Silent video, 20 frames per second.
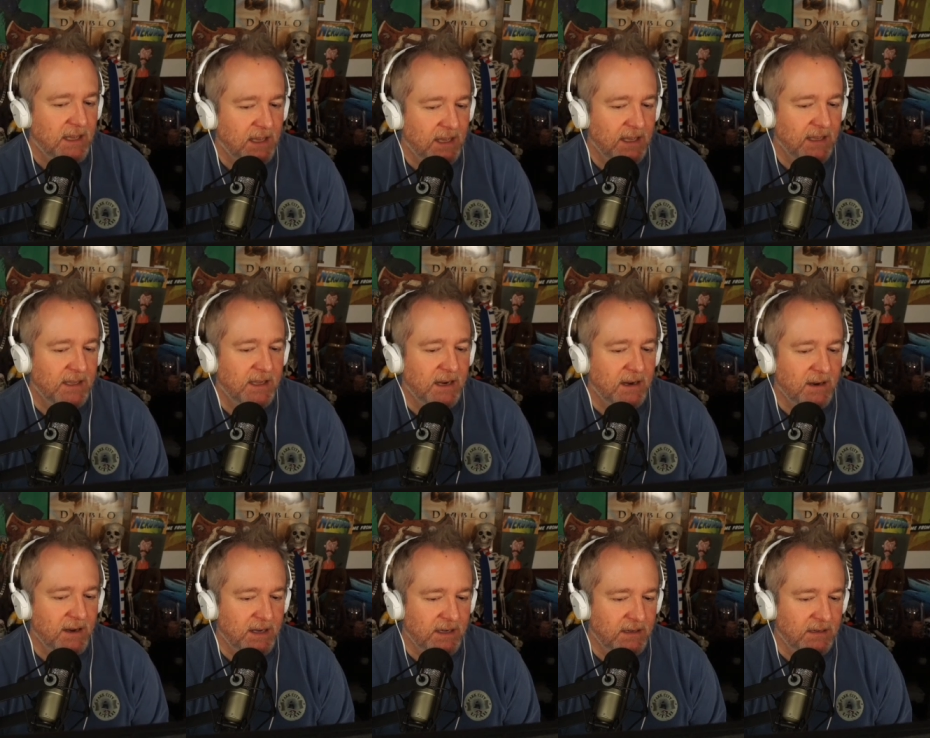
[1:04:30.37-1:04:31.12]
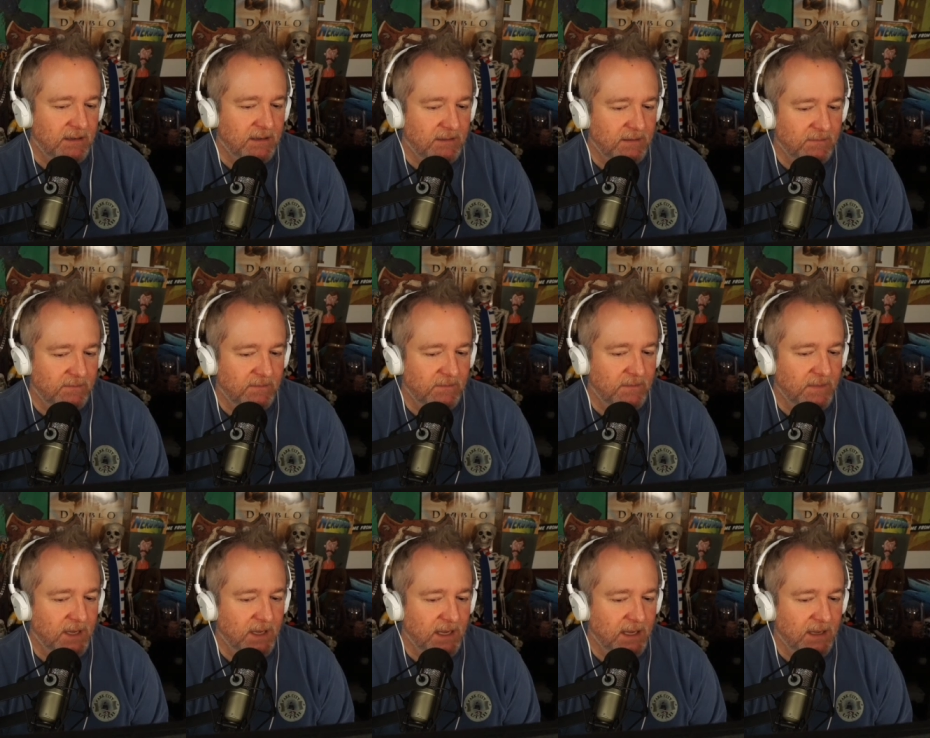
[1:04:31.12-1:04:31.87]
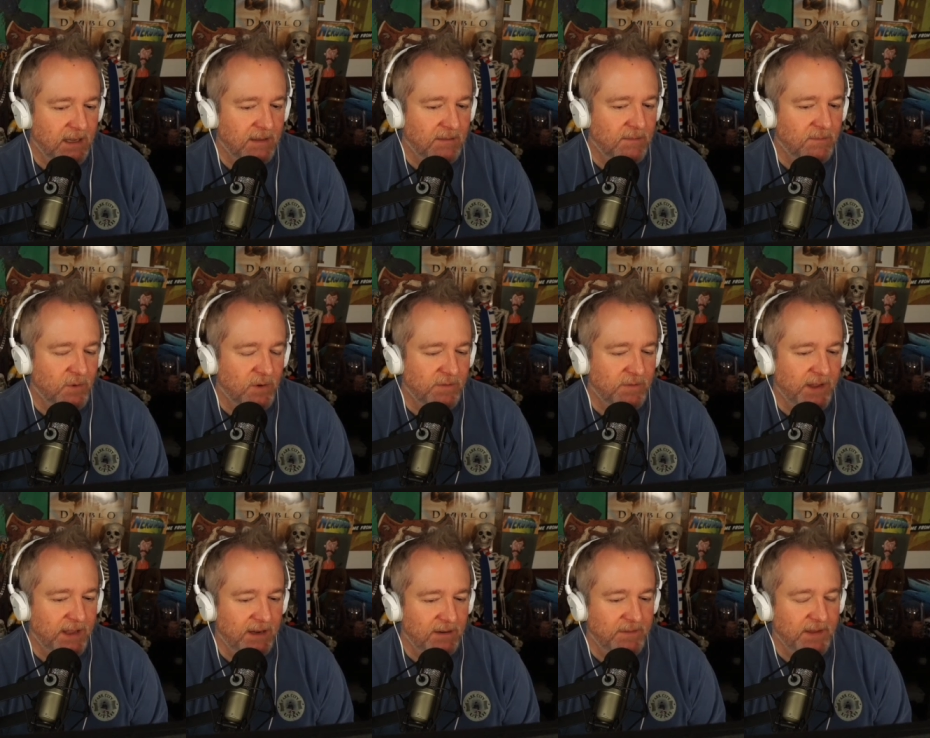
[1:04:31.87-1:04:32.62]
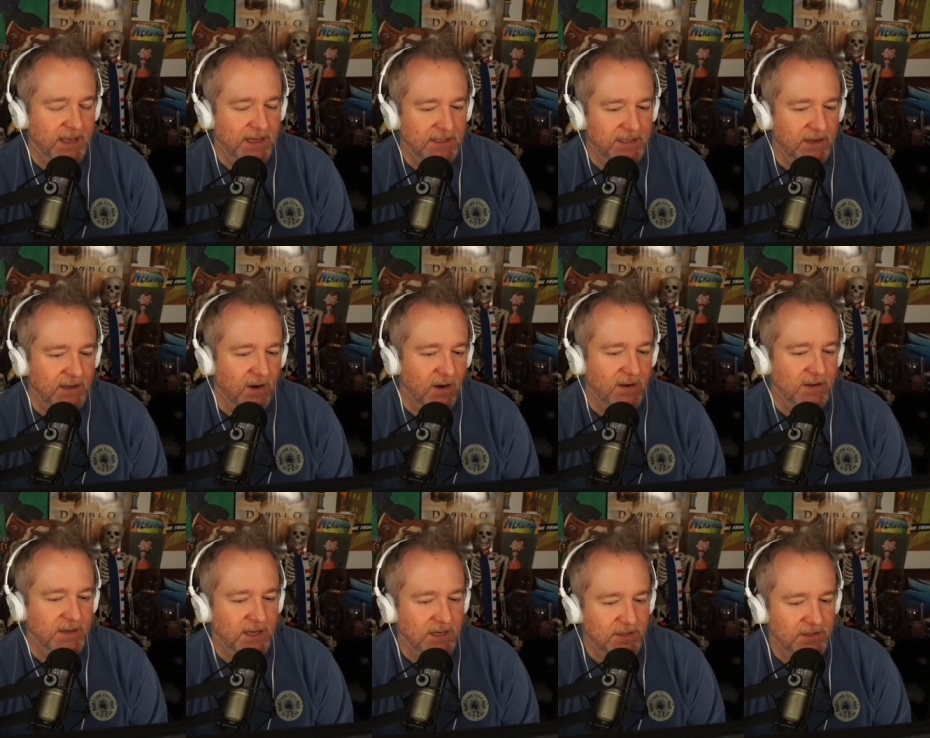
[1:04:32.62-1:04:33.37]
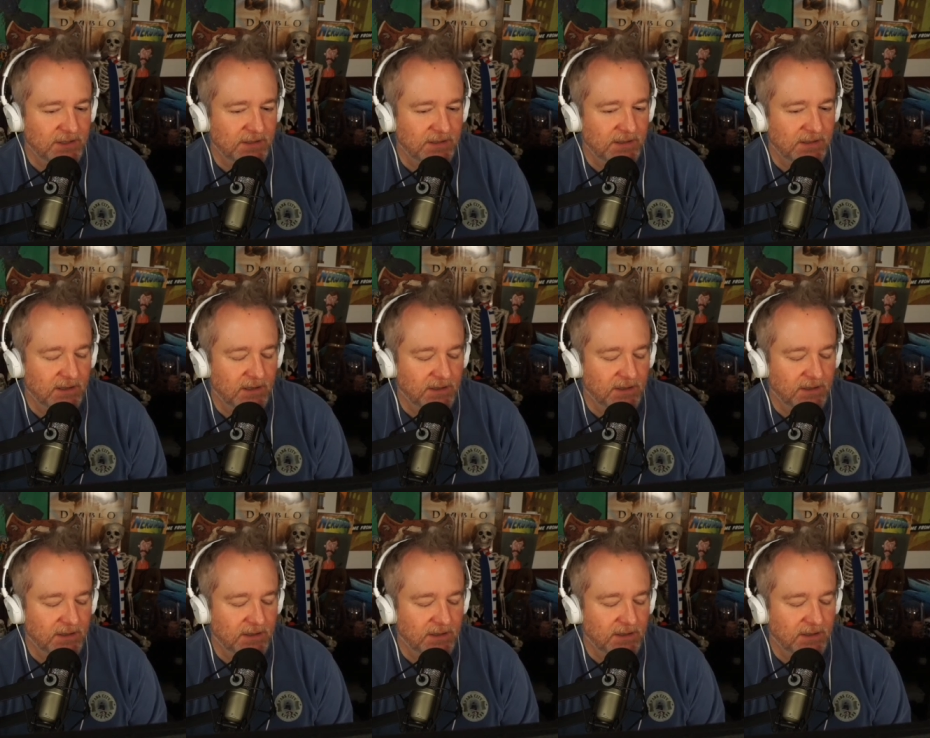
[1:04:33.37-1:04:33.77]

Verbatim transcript: Uh, Garrett, uh, more Final Fantasy hard dungeons.